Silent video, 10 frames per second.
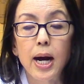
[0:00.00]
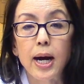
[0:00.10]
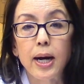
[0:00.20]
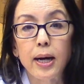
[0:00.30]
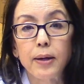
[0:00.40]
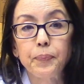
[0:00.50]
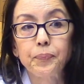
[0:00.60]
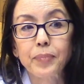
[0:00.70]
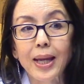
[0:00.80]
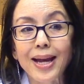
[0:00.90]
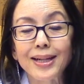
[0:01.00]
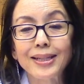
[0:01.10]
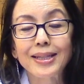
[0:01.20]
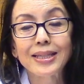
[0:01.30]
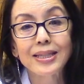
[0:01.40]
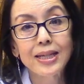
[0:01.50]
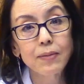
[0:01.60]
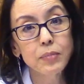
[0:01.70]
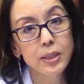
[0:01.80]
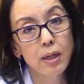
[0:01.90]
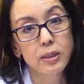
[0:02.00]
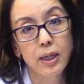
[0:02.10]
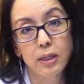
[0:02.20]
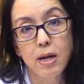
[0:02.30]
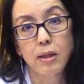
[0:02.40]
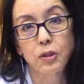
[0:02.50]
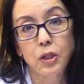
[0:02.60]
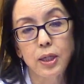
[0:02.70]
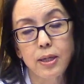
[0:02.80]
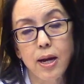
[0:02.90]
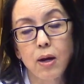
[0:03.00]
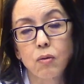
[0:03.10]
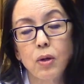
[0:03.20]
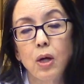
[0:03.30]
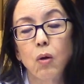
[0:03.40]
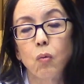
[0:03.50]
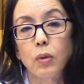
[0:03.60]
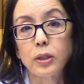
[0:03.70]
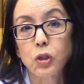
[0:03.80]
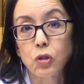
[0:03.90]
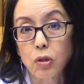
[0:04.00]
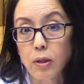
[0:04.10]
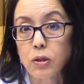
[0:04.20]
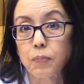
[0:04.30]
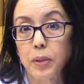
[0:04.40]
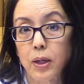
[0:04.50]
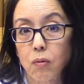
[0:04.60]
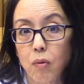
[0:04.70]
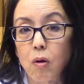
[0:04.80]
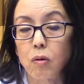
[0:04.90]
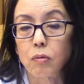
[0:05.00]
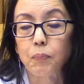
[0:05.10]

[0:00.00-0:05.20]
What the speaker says: And stem cell technology now will start to play a role,